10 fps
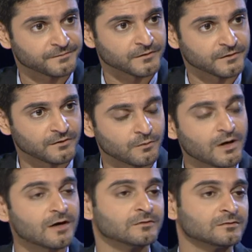Oh,
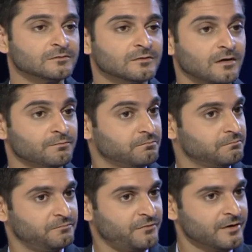wow.
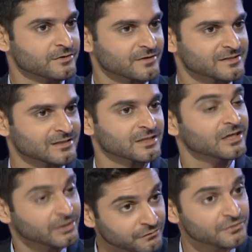Very interesting.
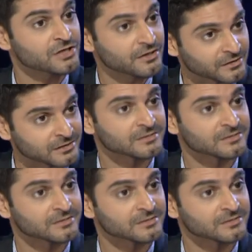Thank you for sharing it.